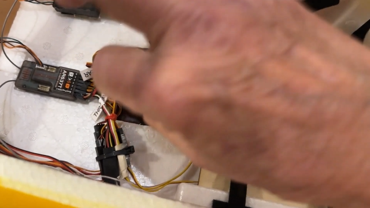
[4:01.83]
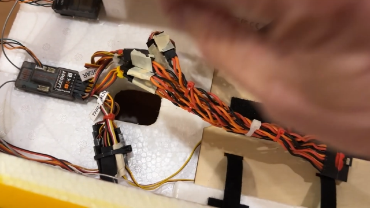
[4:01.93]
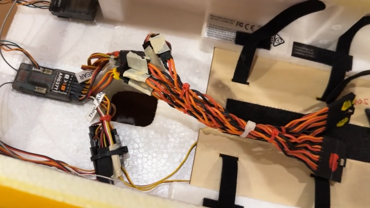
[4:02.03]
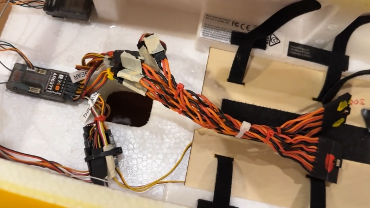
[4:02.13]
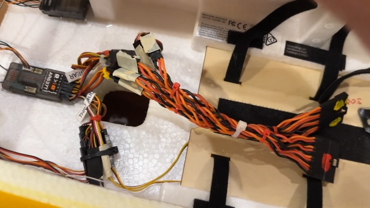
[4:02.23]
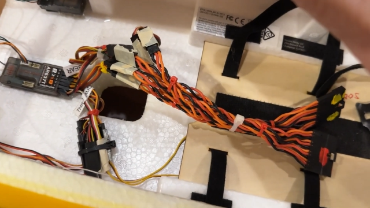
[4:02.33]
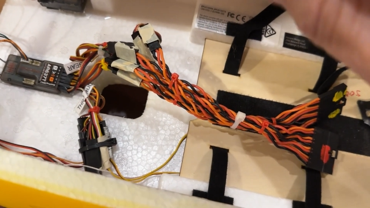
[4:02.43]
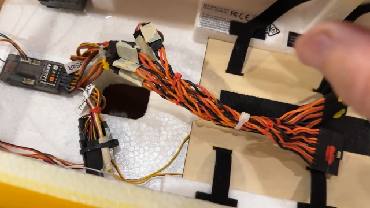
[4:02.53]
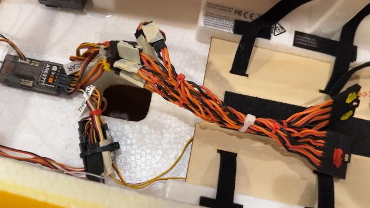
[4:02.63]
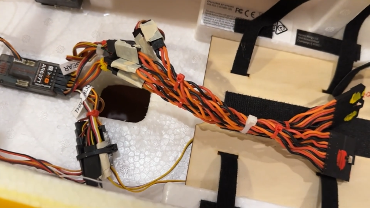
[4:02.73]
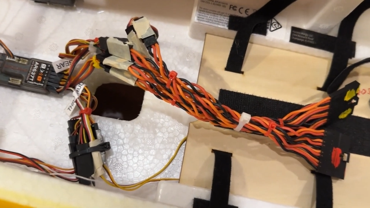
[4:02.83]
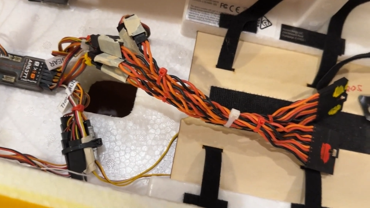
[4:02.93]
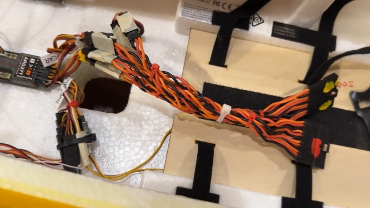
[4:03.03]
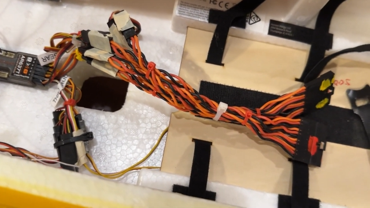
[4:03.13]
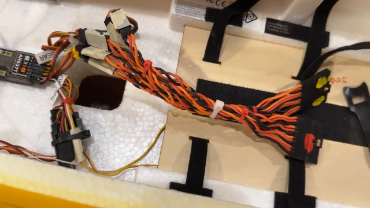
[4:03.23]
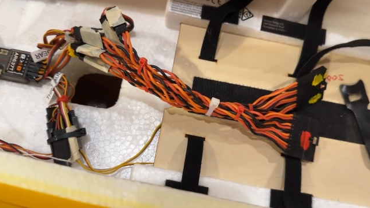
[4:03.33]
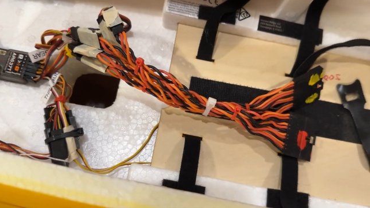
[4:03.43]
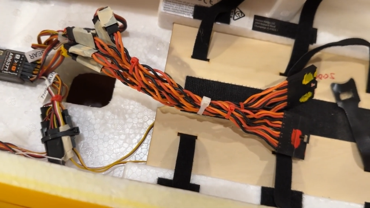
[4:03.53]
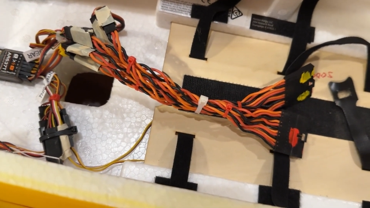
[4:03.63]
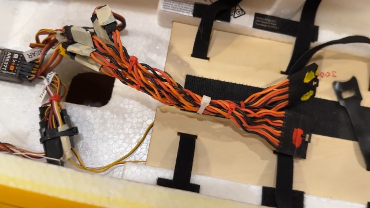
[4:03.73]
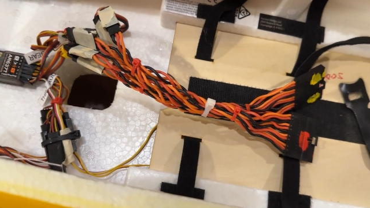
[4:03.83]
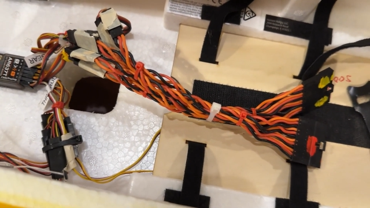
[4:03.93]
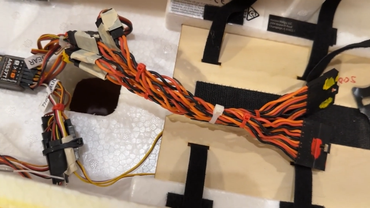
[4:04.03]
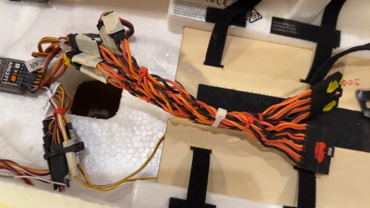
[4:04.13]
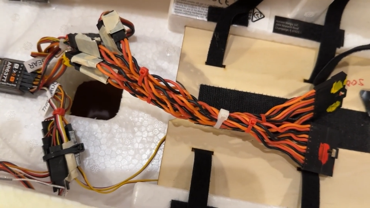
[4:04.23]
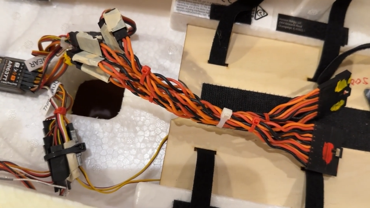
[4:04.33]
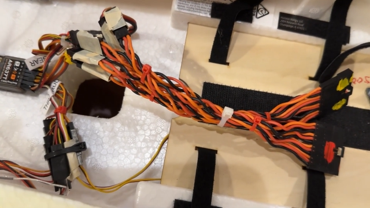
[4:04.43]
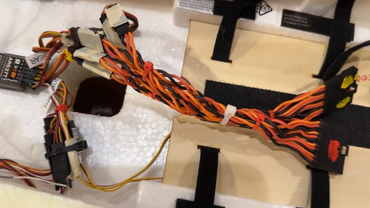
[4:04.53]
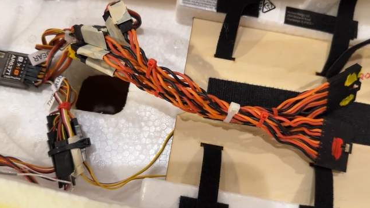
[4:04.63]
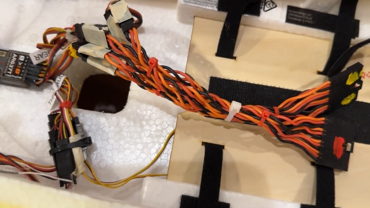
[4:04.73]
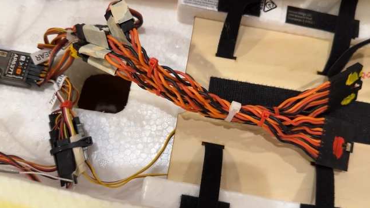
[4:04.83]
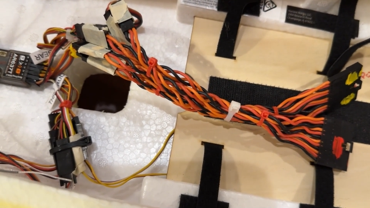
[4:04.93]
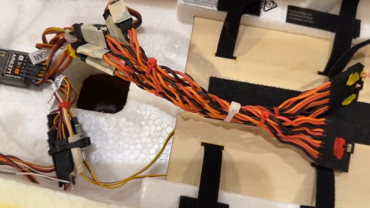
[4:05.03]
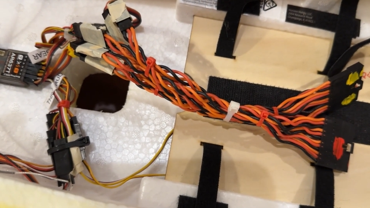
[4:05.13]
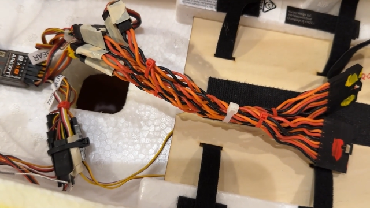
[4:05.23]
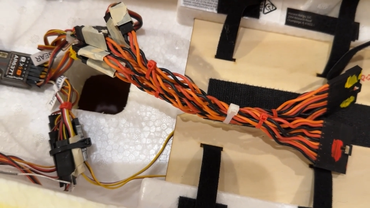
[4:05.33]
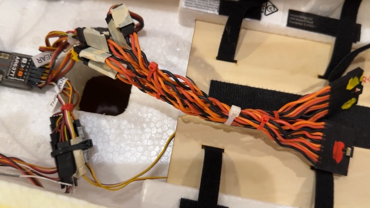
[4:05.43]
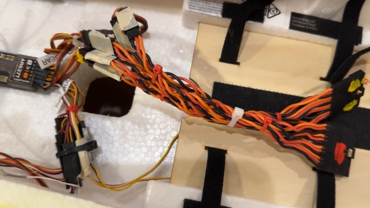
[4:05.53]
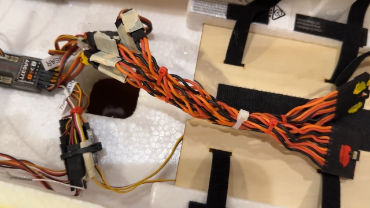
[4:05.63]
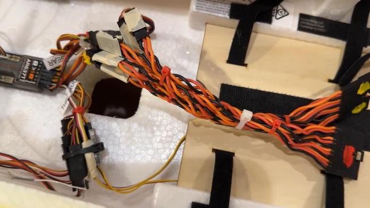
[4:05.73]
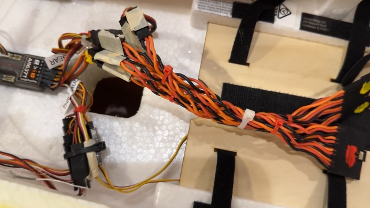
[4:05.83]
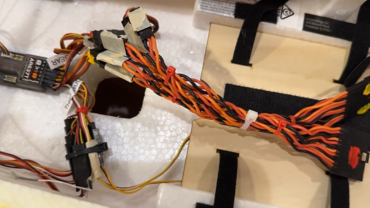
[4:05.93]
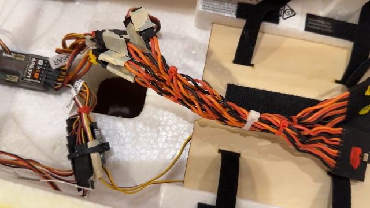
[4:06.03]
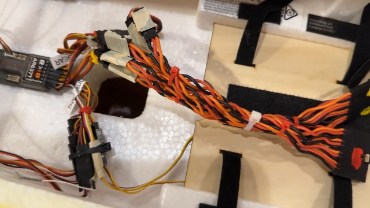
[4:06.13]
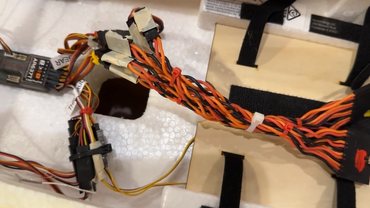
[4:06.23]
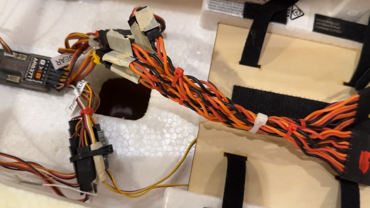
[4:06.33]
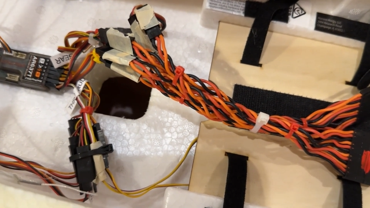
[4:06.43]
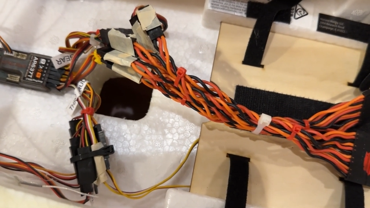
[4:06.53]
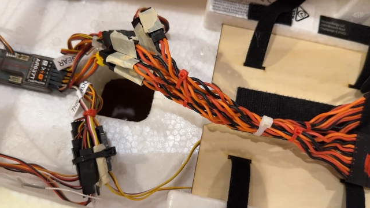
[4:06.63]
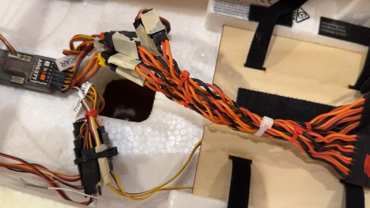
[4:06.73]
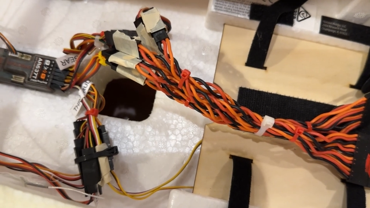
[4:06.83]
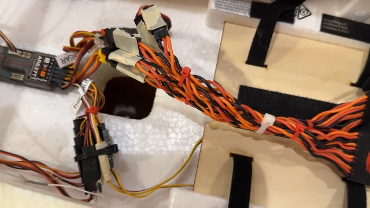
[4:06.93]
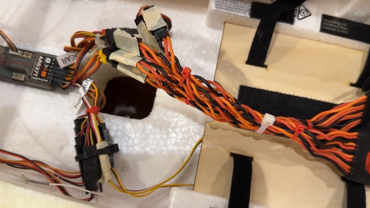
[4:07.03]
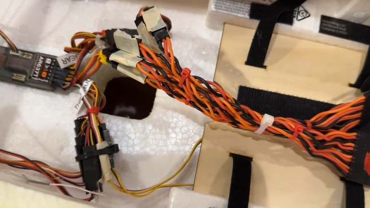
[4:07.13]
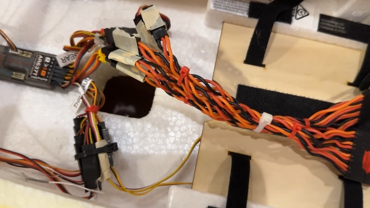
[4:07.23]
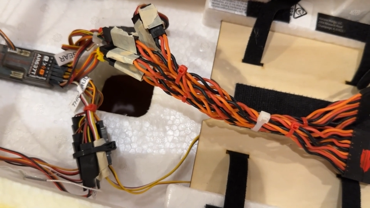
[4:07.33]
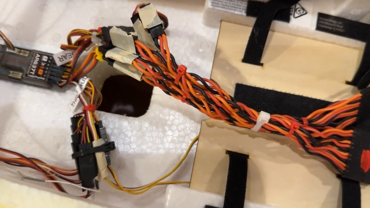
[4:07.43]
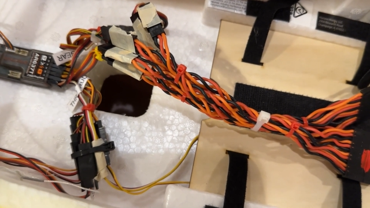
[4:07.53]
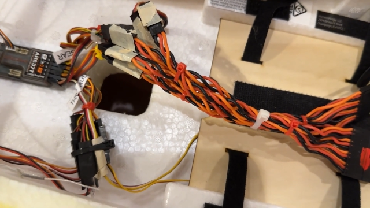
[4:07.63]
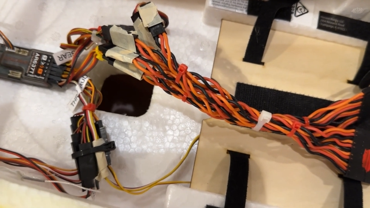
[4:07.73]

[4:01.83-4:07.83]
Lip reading: No face is visible, so there are no lips to read.